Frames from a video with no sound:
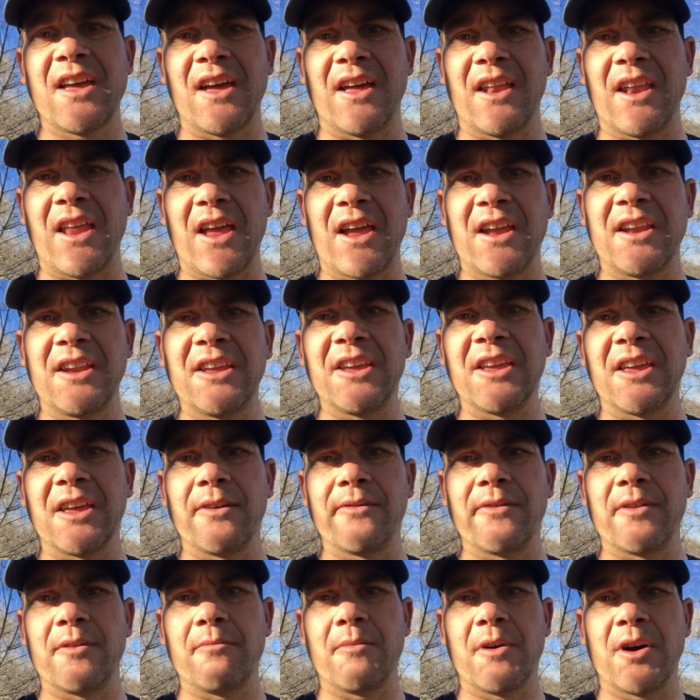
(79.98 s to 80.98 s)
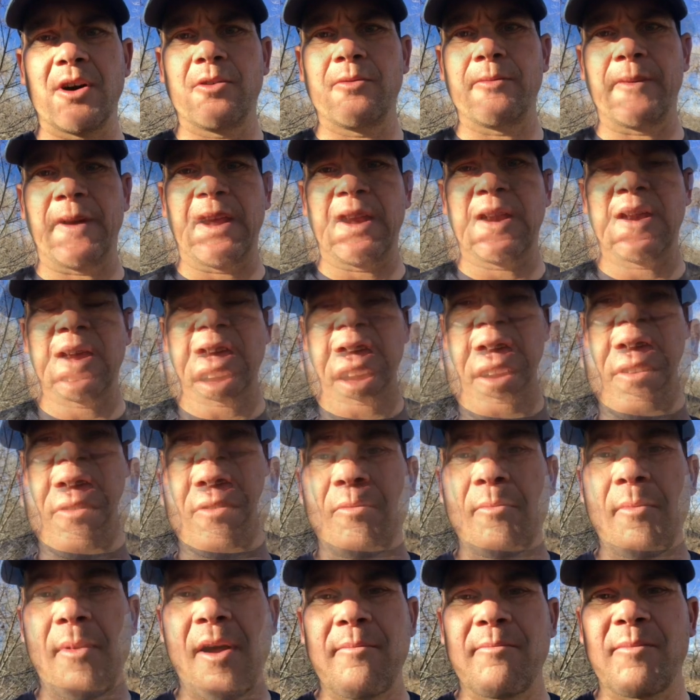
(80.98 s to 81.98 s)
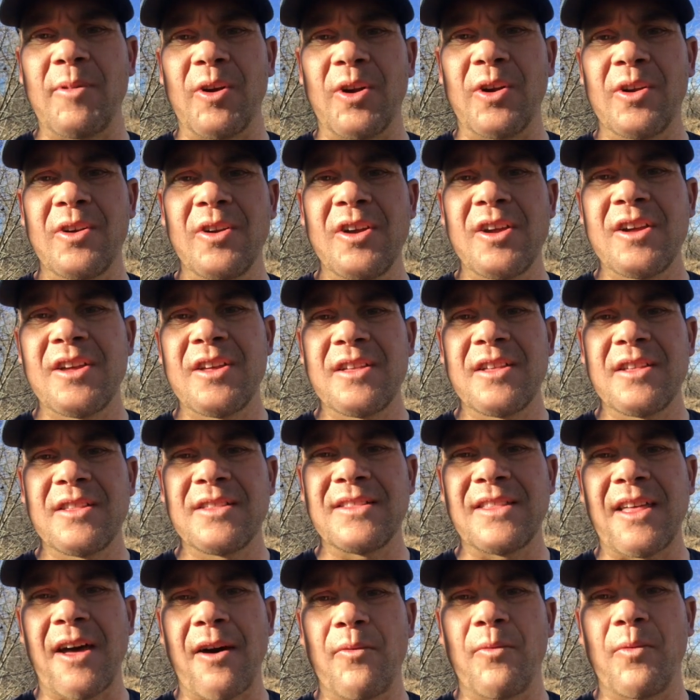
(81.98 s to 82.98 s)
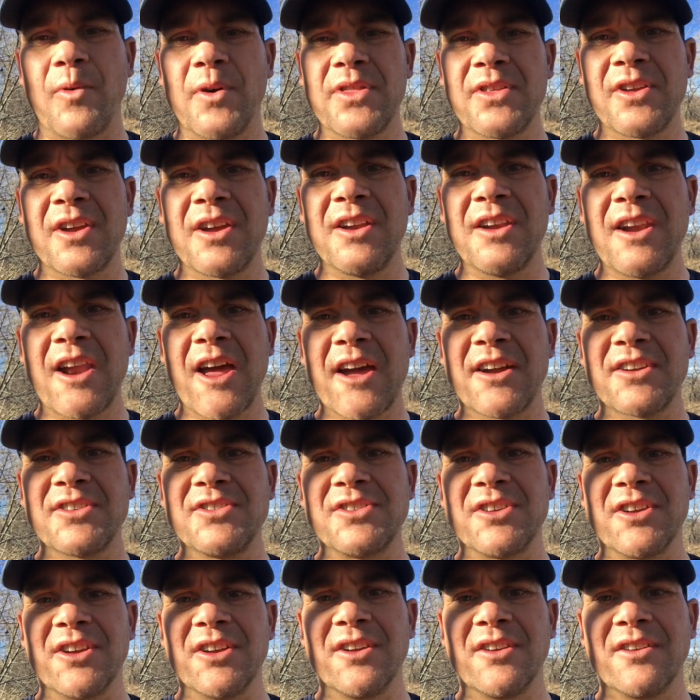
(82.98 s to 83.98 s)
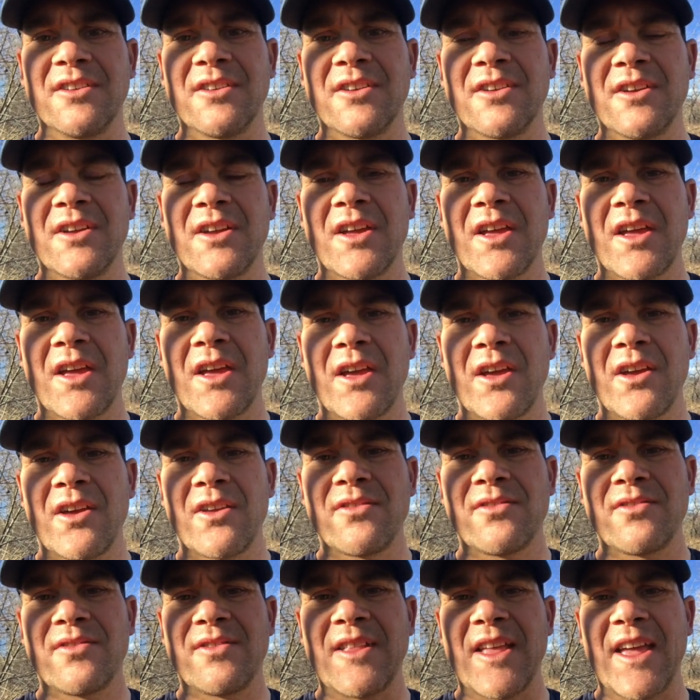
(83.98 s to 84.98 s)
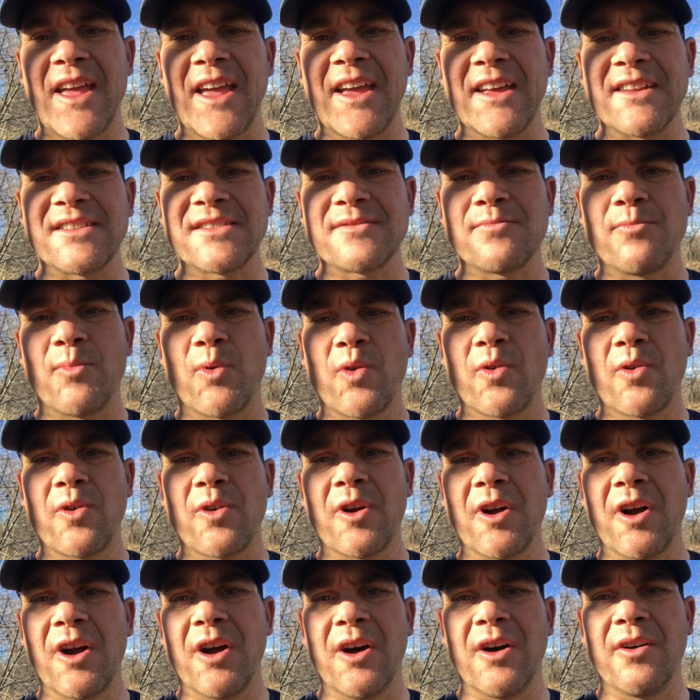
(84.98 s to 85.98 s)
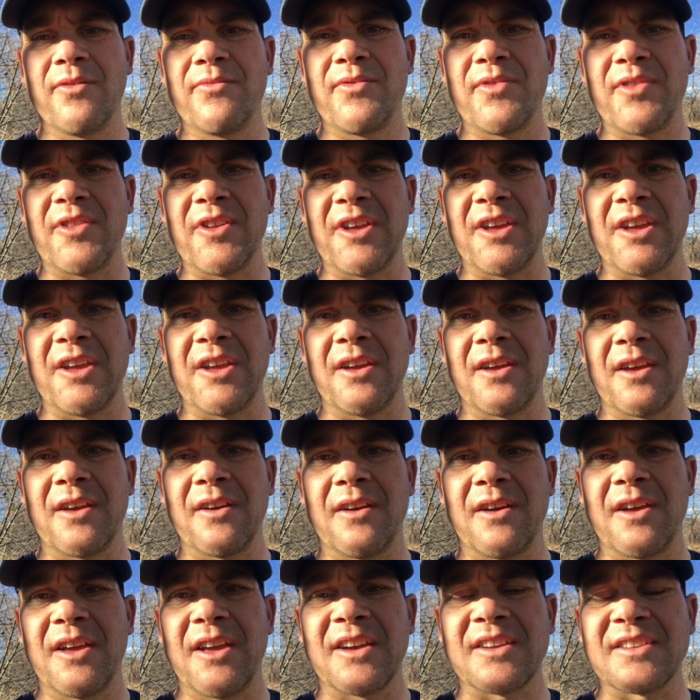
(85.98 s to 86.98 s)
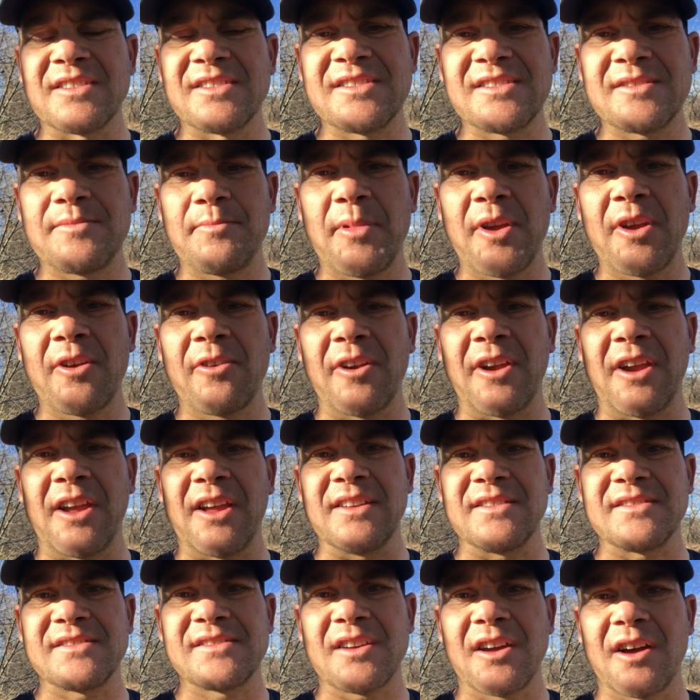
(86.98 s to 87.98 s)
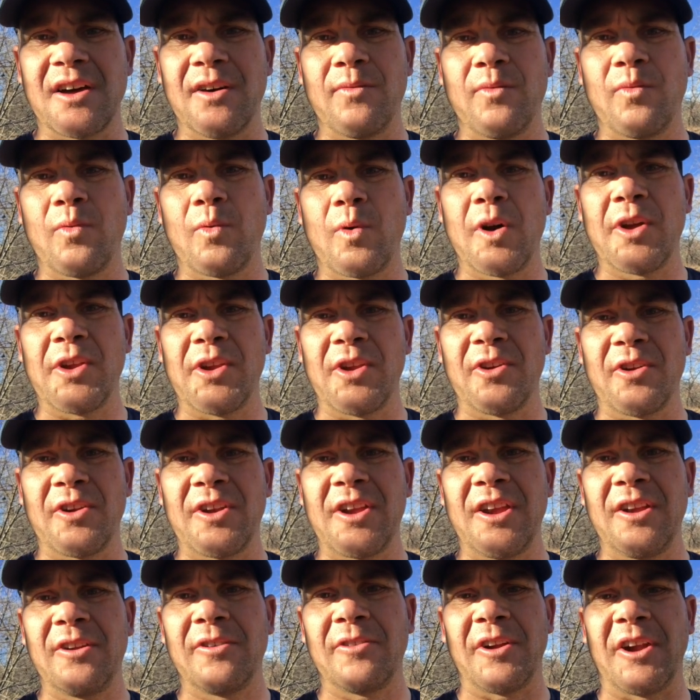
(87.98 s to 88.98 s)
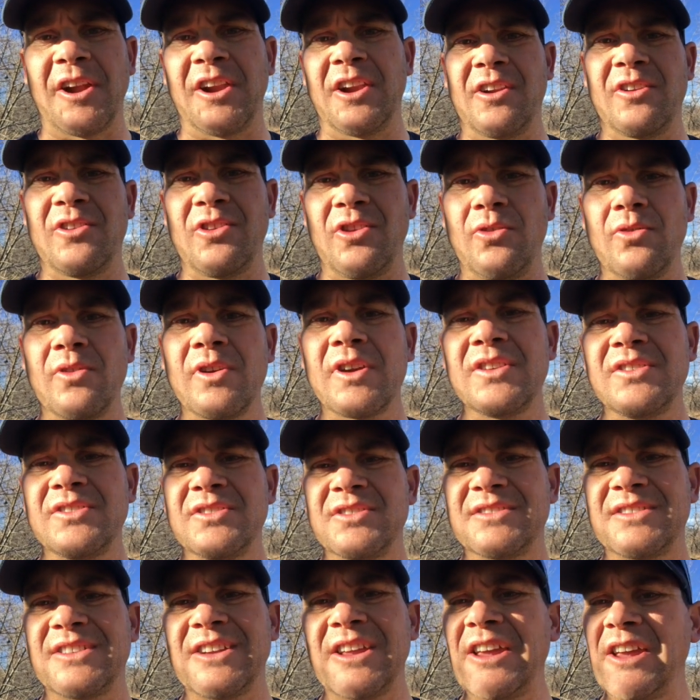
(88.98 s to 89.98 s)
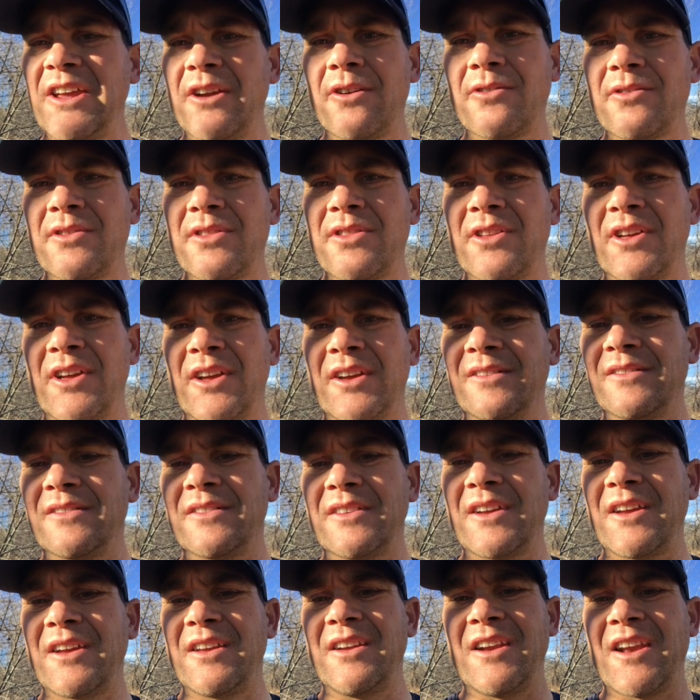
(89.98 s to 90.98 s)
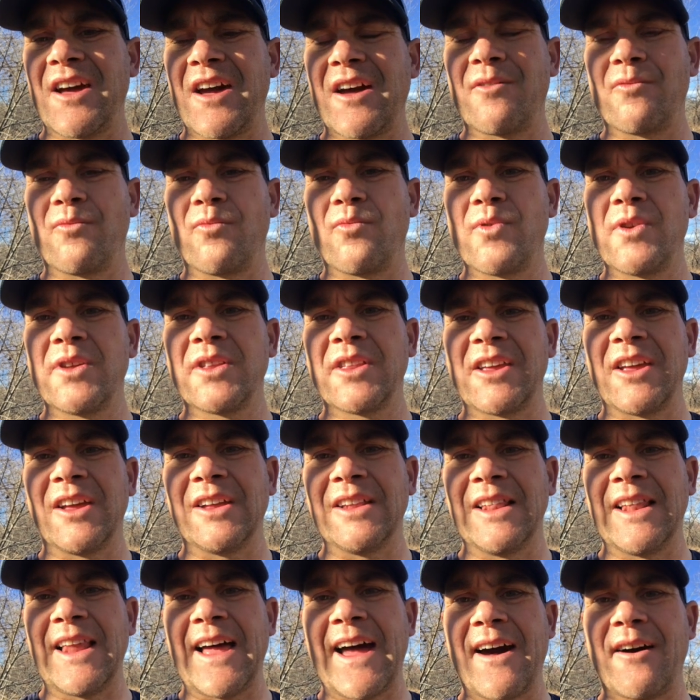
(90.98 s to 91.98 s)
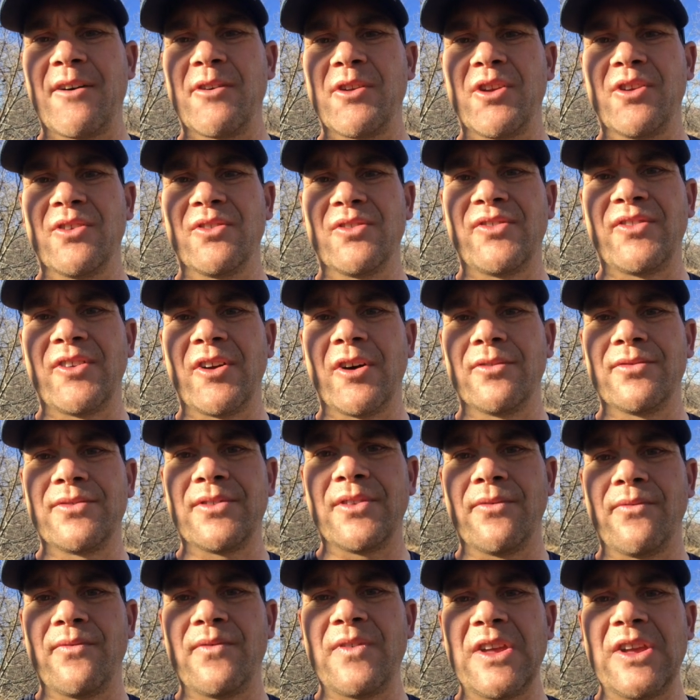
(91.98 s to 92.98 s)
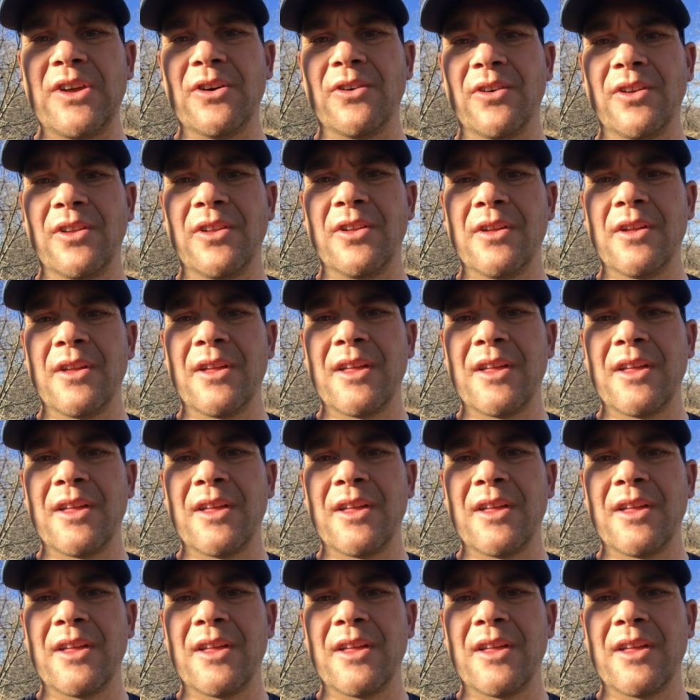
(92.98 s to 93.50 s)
at any given moment. And remember that with connection, it's more of the experience of what you're hearing. You can just hear things and not really allow yourself to feel.